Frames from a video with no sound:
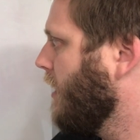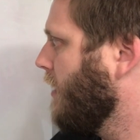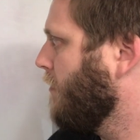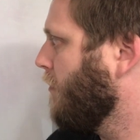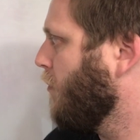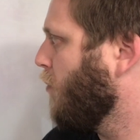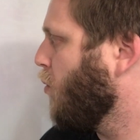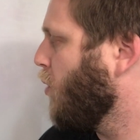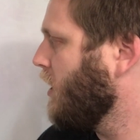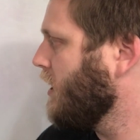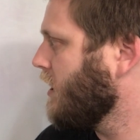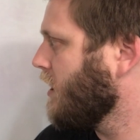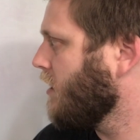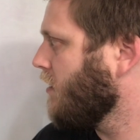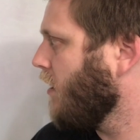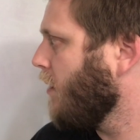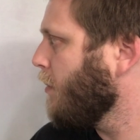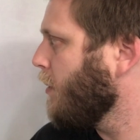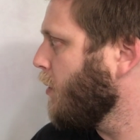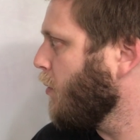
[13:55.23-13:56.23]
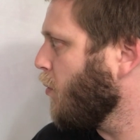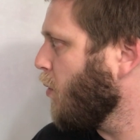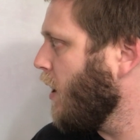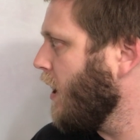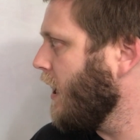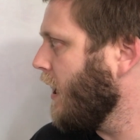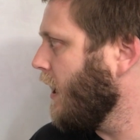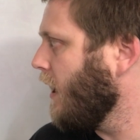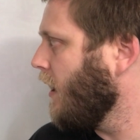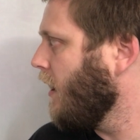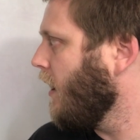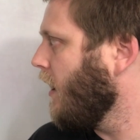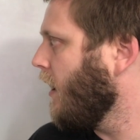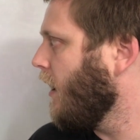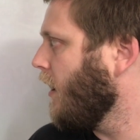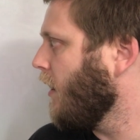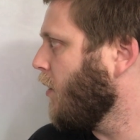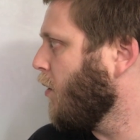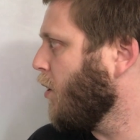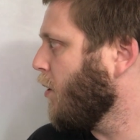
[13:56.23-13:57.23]
Once they're up and running,
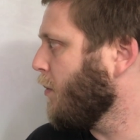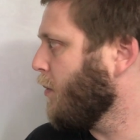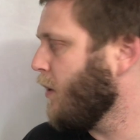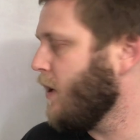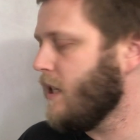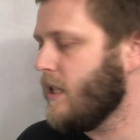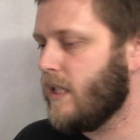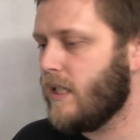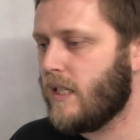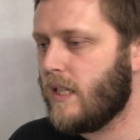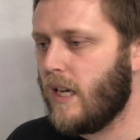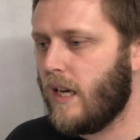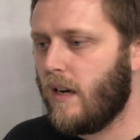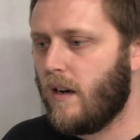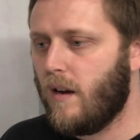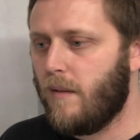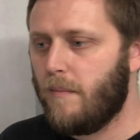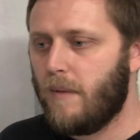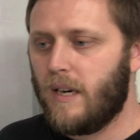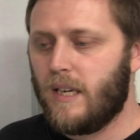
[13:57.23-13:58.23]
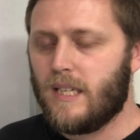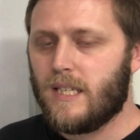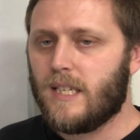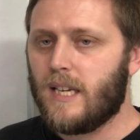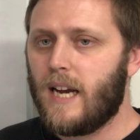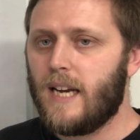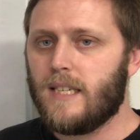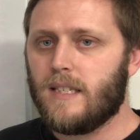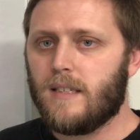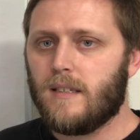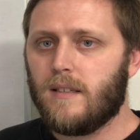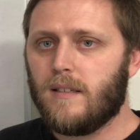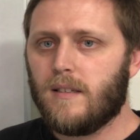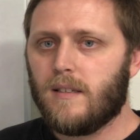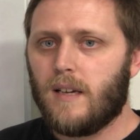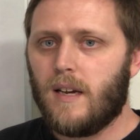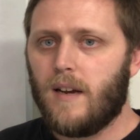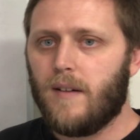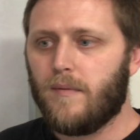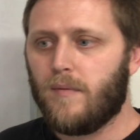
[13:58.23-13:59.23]
corporations take on many
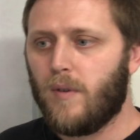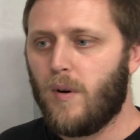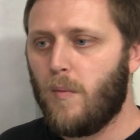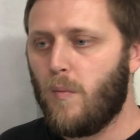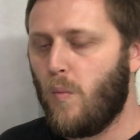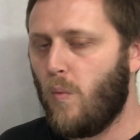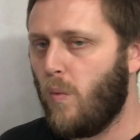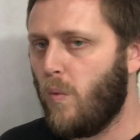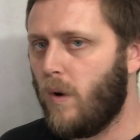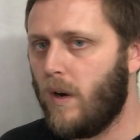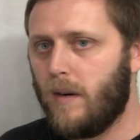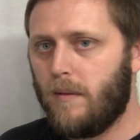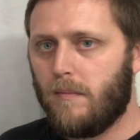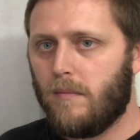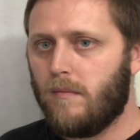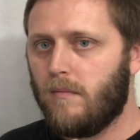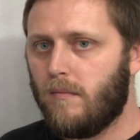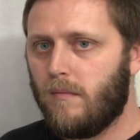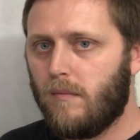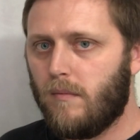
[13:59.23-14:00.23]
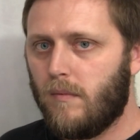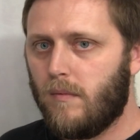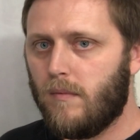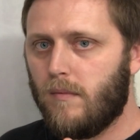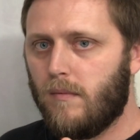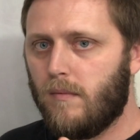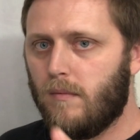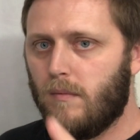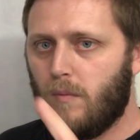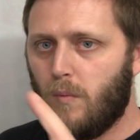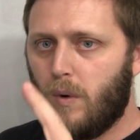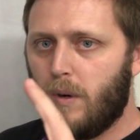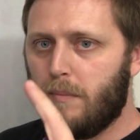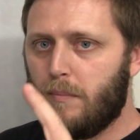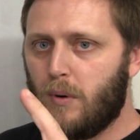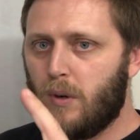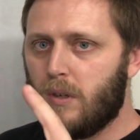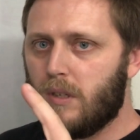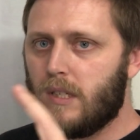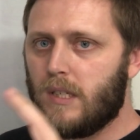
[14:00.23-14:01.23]
sizes, from
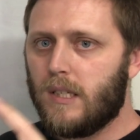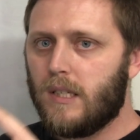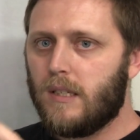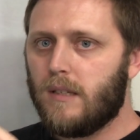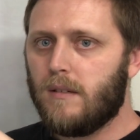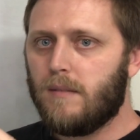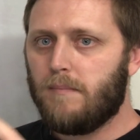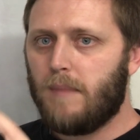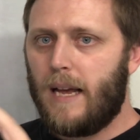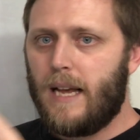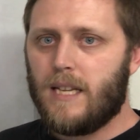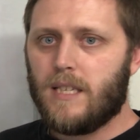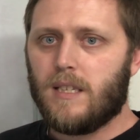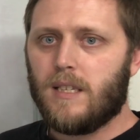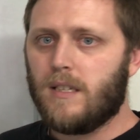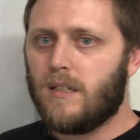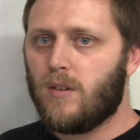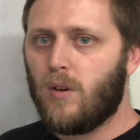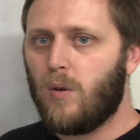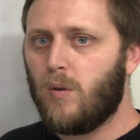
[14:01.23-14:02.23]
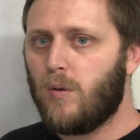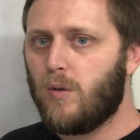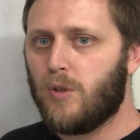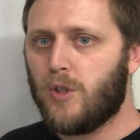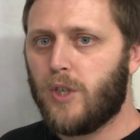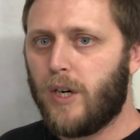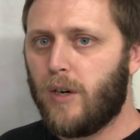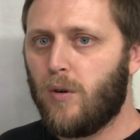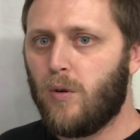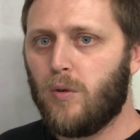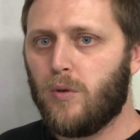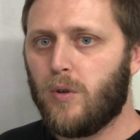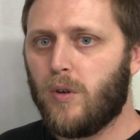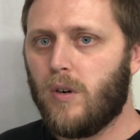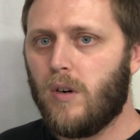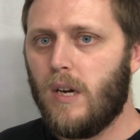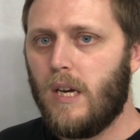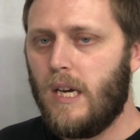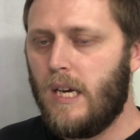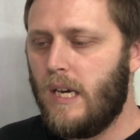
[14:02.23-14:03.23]
one person as the sole shareholder,